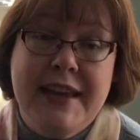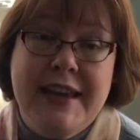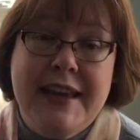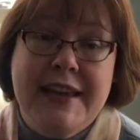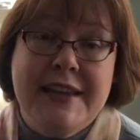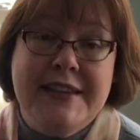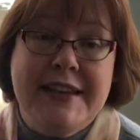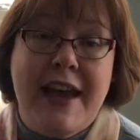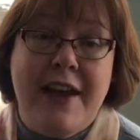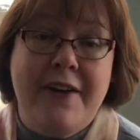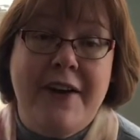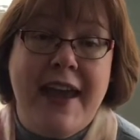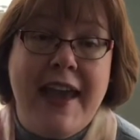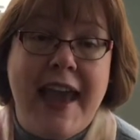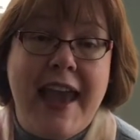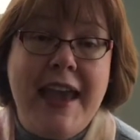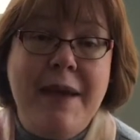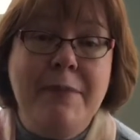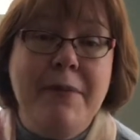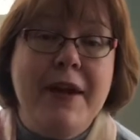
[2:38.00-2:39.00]
Now,
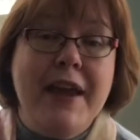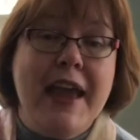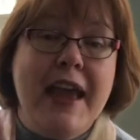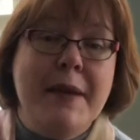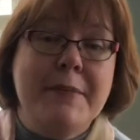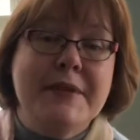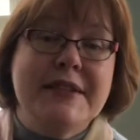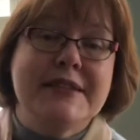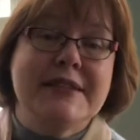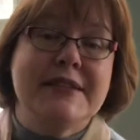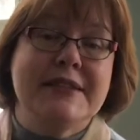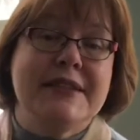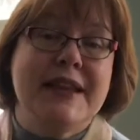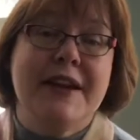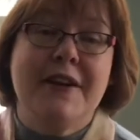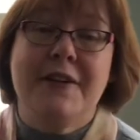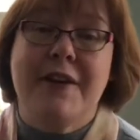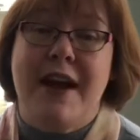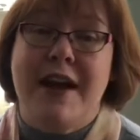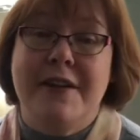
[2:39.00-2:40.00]
Abraham and
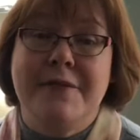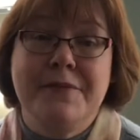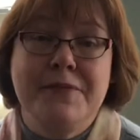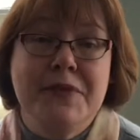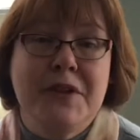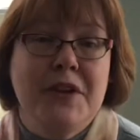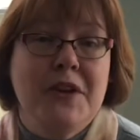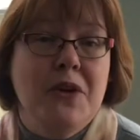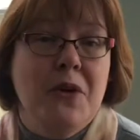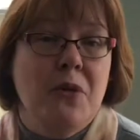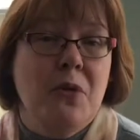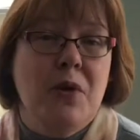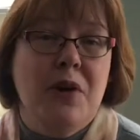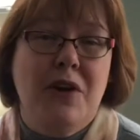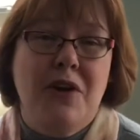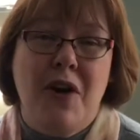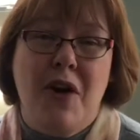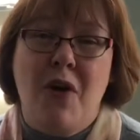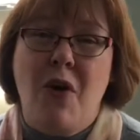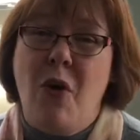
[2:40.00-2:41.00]
Sarah
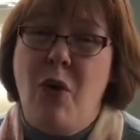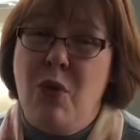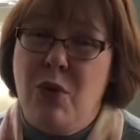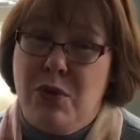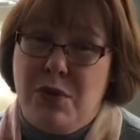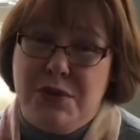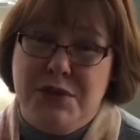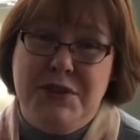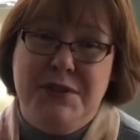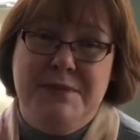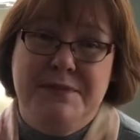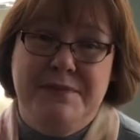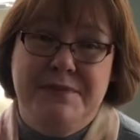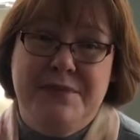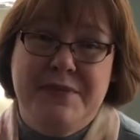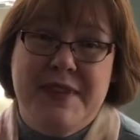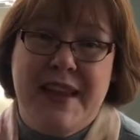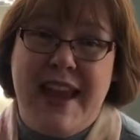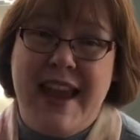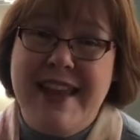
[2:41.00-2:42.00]
were old,
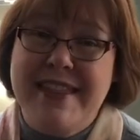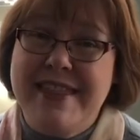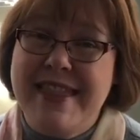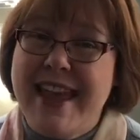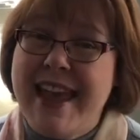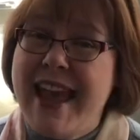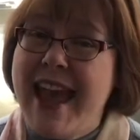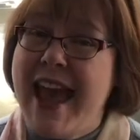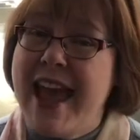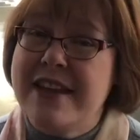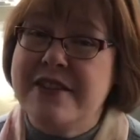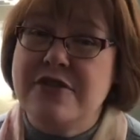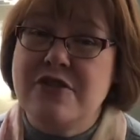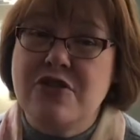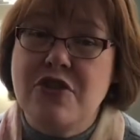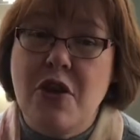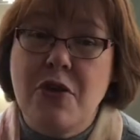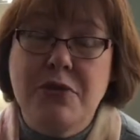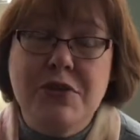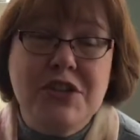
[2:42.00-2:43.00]
and they had
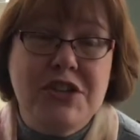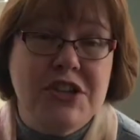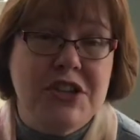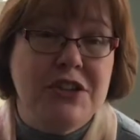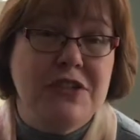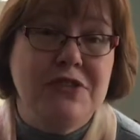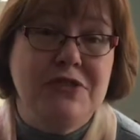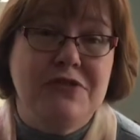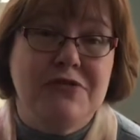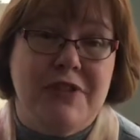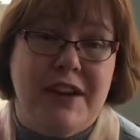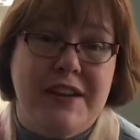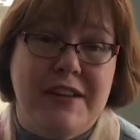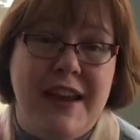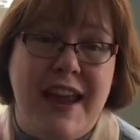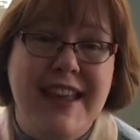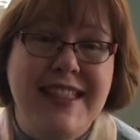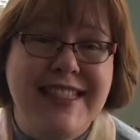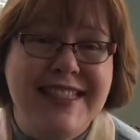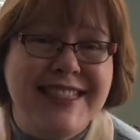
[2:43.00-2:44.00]
no children,
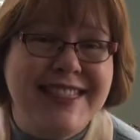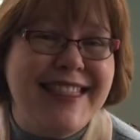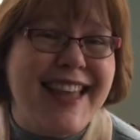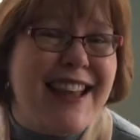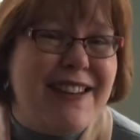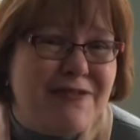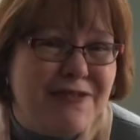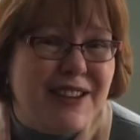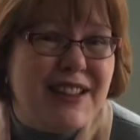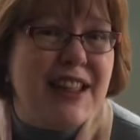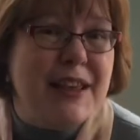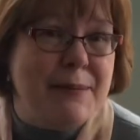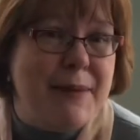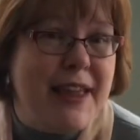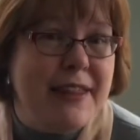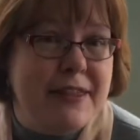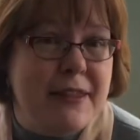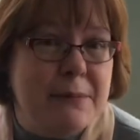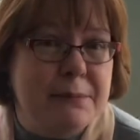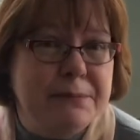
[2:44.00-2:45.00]
and that really
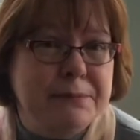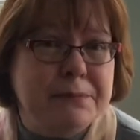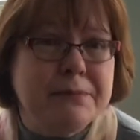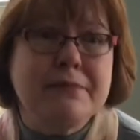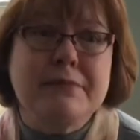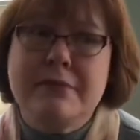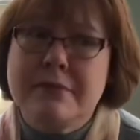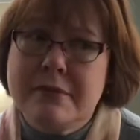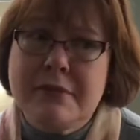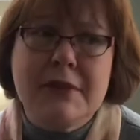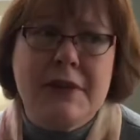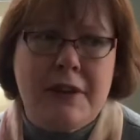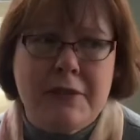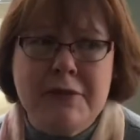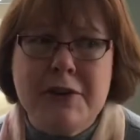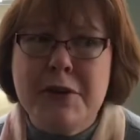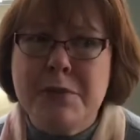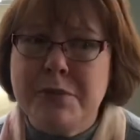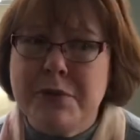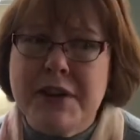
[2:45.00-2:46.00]
made them
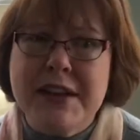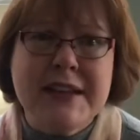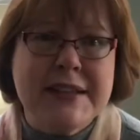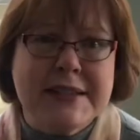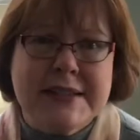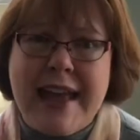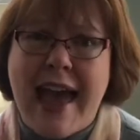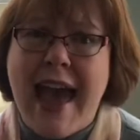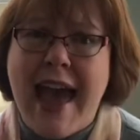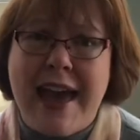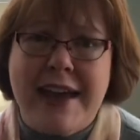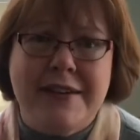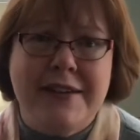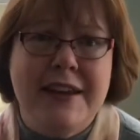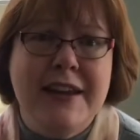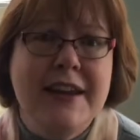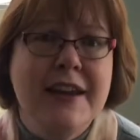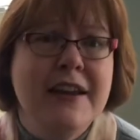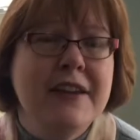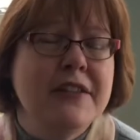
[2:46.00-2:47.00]
feel pretty sad.
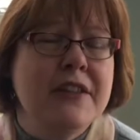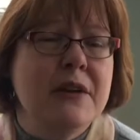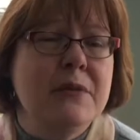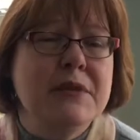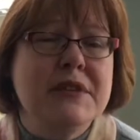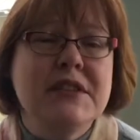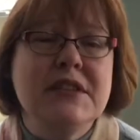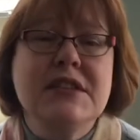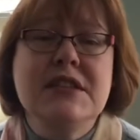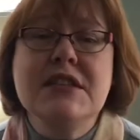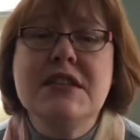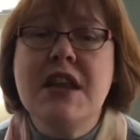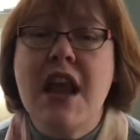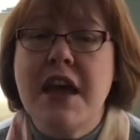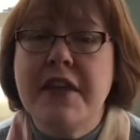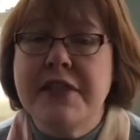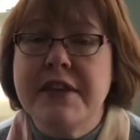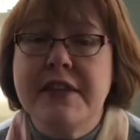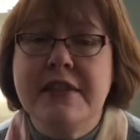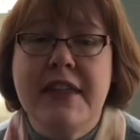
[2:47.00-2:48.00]
There was
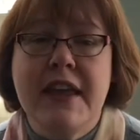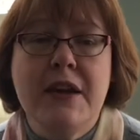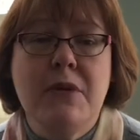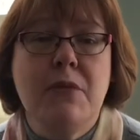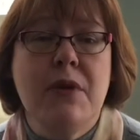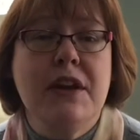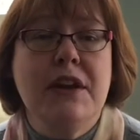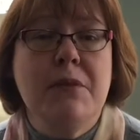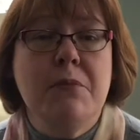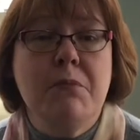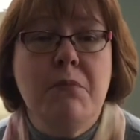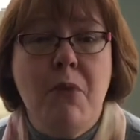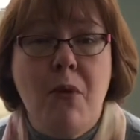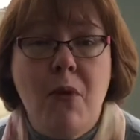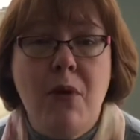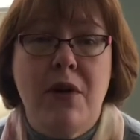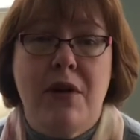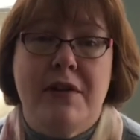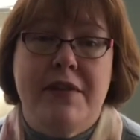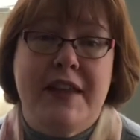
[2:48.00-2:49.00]
nothing they wanted
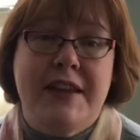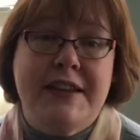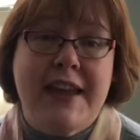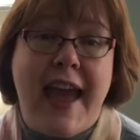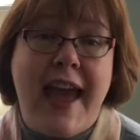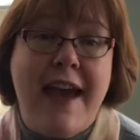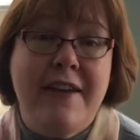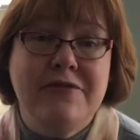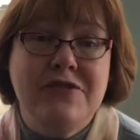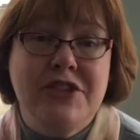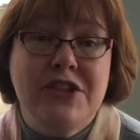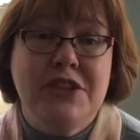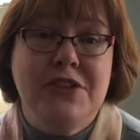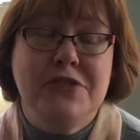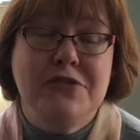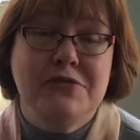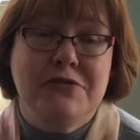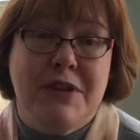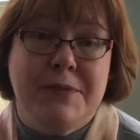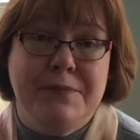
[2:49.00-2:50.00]
more than to have children.